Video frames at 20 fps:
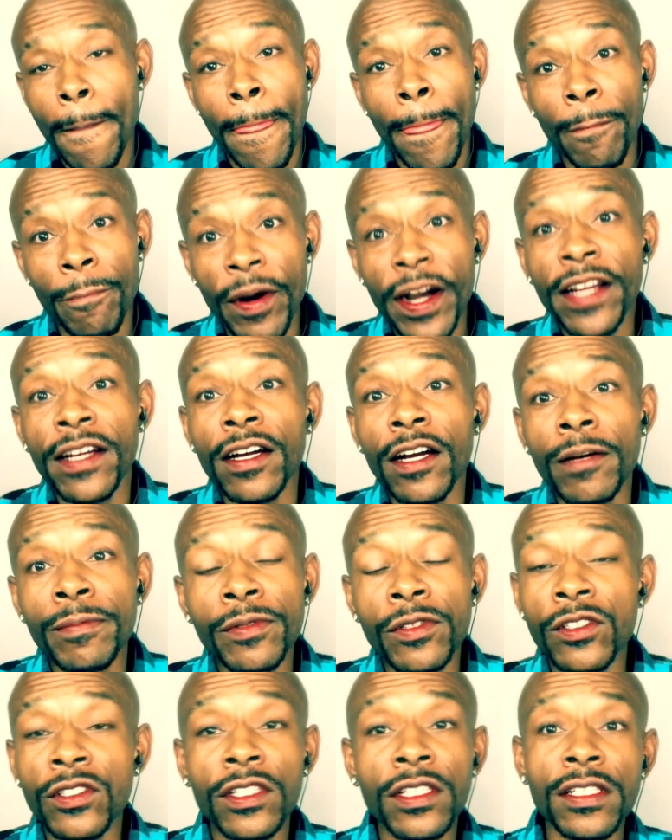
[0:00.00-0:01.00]
Breakups
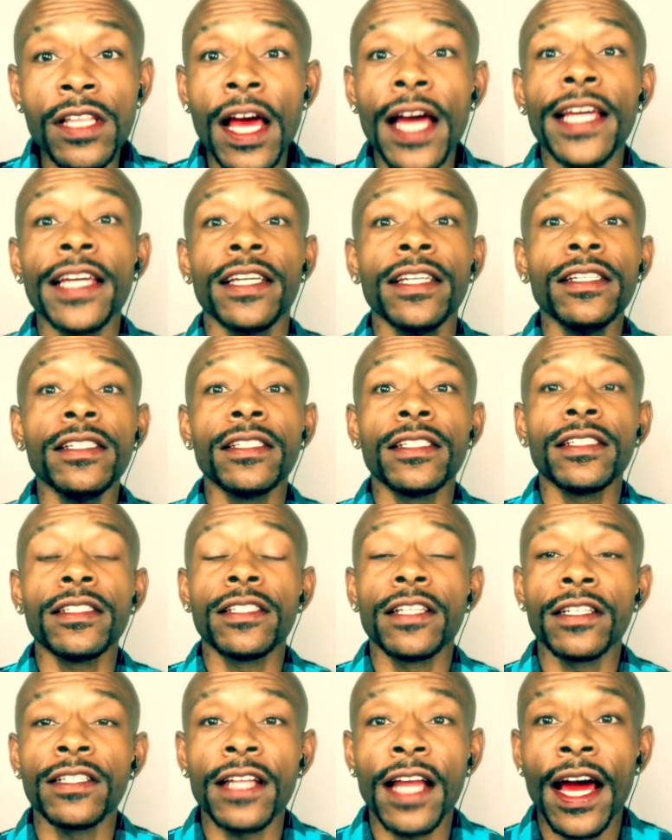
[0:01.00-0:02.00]
are just not easy.
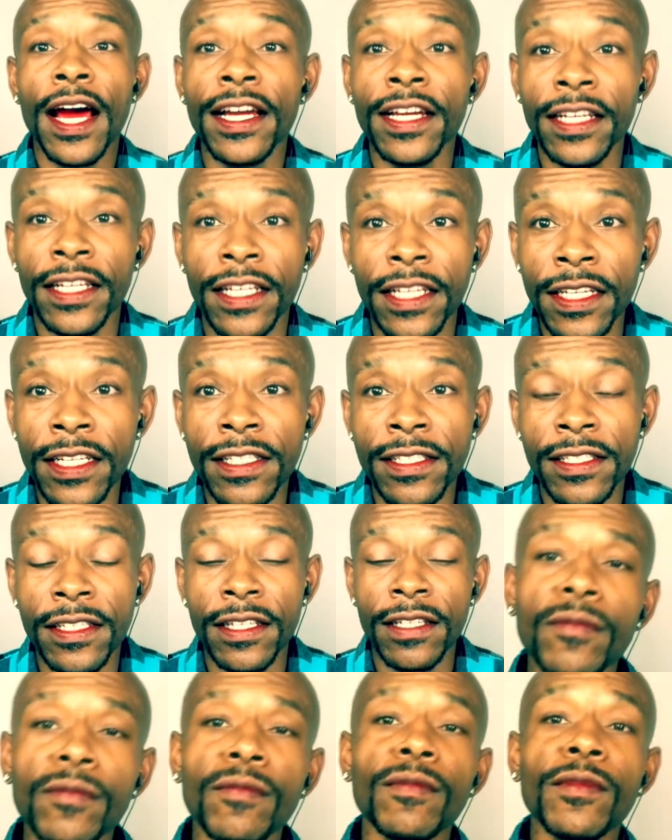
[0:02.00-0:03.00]
They're not
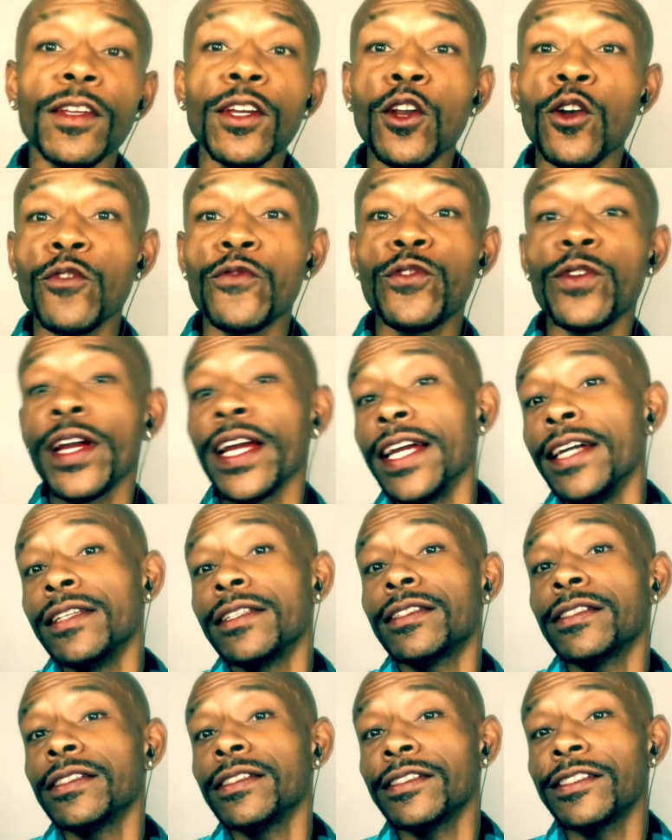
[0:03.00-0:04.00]
easy. For
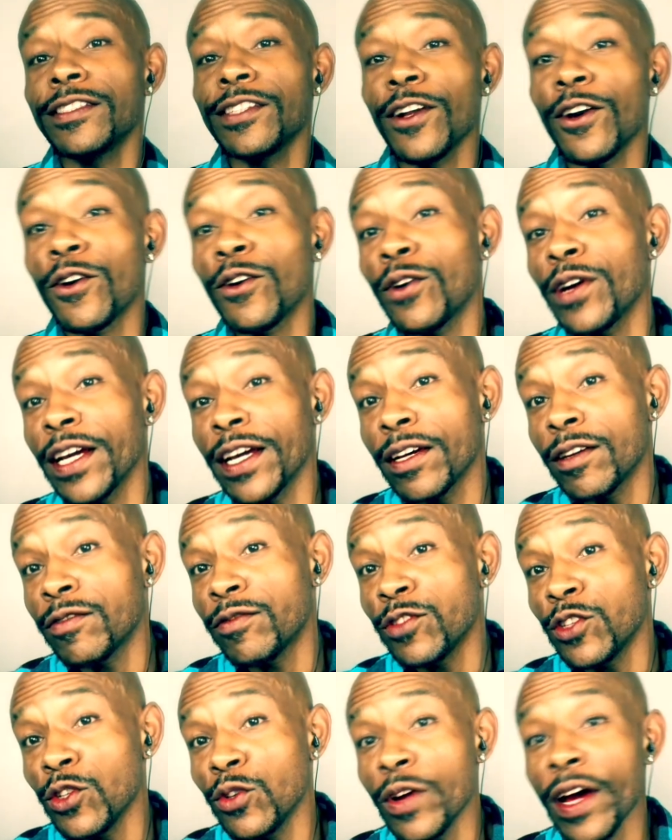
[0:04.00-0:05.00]
instance,
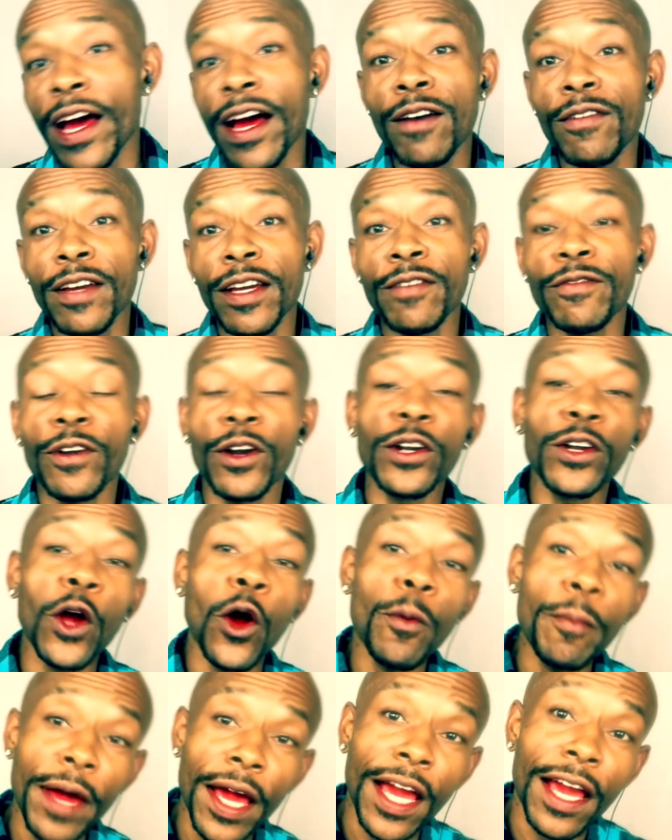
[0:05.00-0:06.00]
if you have a
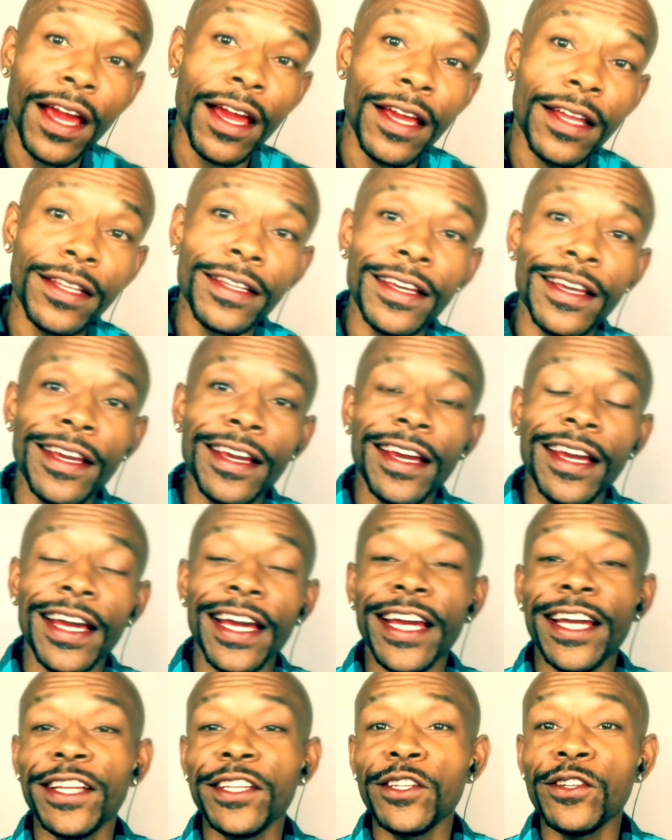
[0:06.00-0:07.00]
Virgo man
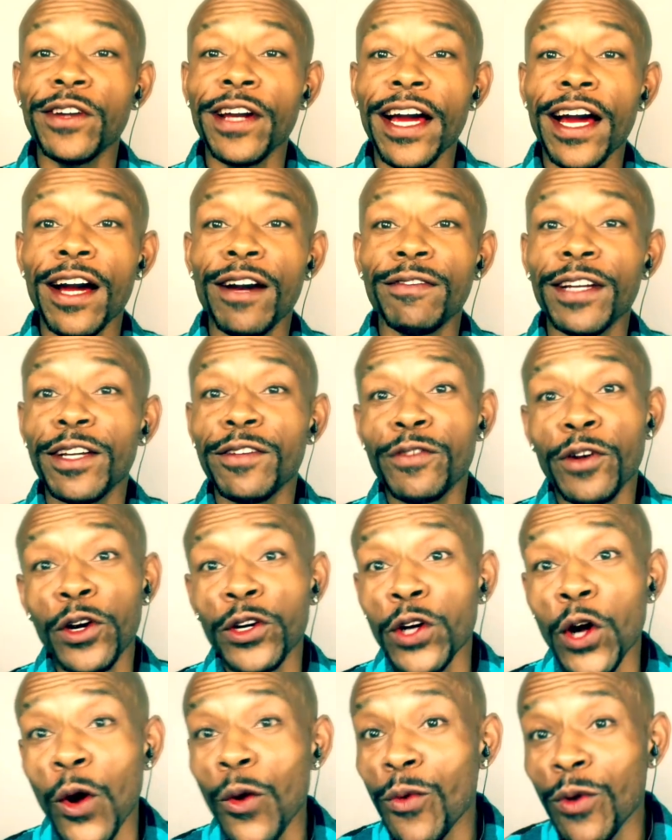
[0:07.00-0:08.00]
and you have a
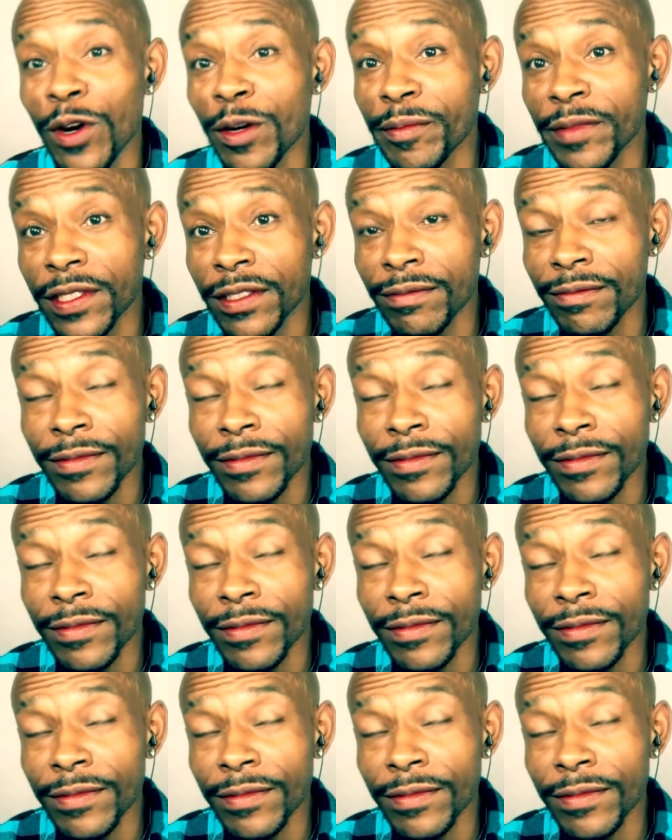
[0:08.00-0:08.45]
Virgo woman,